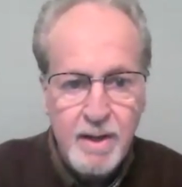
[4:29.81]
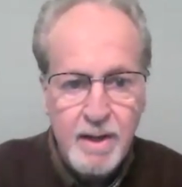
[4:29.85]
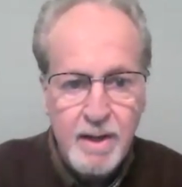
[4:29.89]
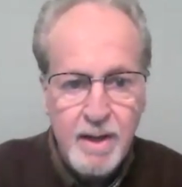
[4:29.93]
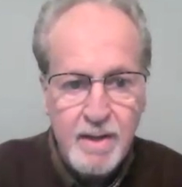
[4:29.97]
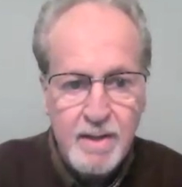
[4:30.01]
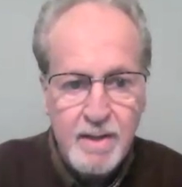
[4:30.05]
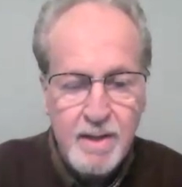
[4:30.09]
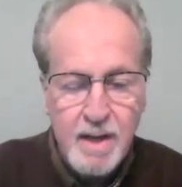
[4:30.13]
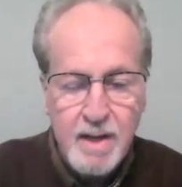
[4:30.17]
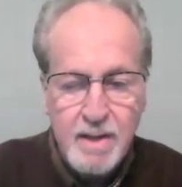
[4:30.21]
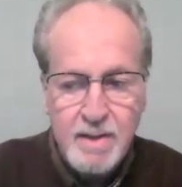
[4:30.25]

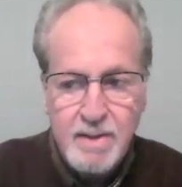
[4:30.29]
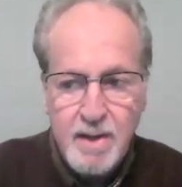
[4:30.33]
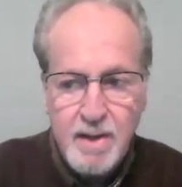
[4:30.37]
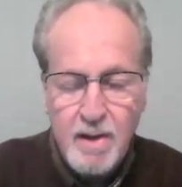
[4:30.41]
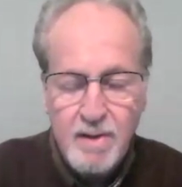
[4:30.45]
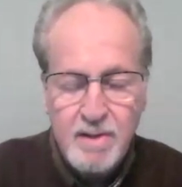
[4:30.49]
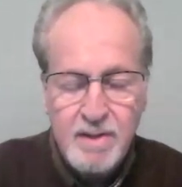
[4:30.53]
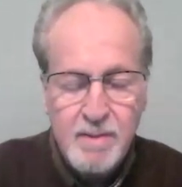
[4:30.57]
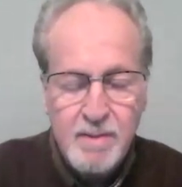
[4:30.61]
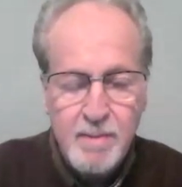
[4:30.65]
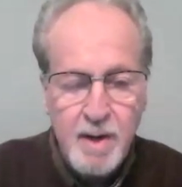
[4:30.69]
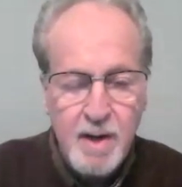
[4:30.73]
It, it's
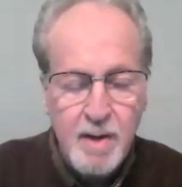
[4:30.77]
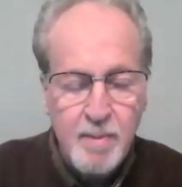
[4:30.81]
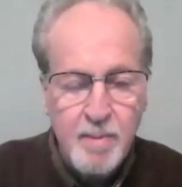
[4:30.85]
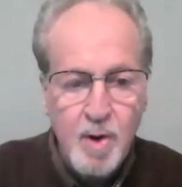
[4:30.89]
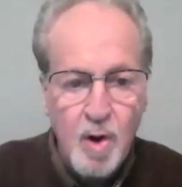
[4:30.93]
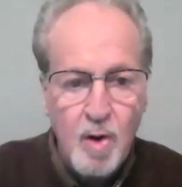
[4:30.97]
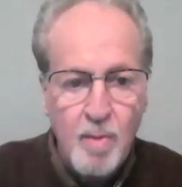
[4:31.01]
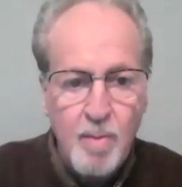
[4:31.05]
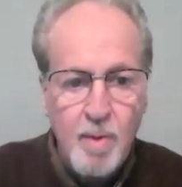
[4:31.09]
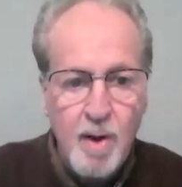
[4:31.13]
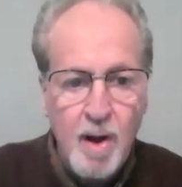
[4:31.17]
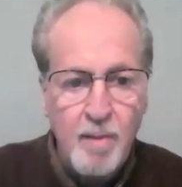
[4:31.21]
all samarium
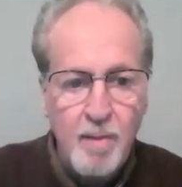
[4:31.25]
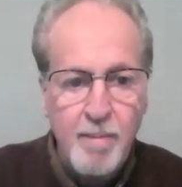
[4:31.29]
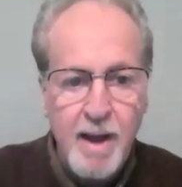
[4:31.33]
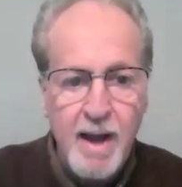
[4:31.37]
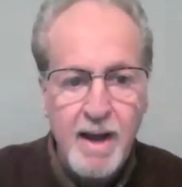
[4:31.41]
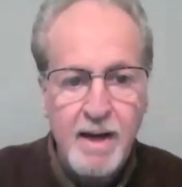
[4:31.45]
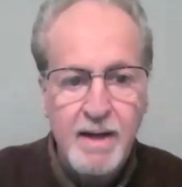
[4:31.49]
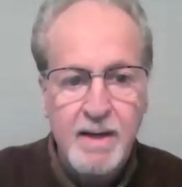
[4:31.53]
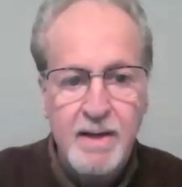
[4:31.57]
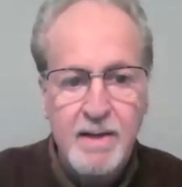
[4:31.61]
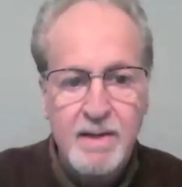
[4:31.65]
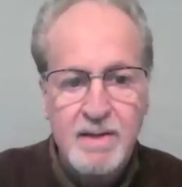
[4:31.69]
cobalt
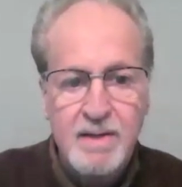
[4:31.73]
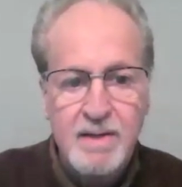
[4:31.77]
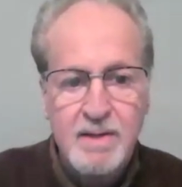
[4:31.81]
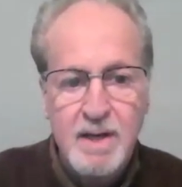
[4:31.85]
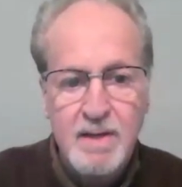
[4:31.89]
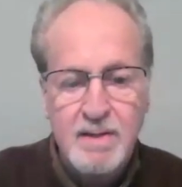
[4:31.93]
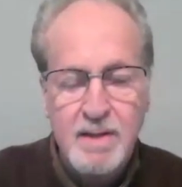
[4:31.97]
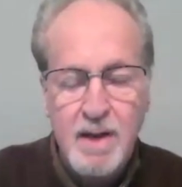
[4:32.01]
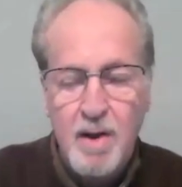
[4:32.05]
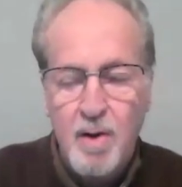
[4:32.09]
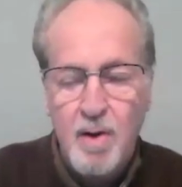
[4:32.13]
magnets because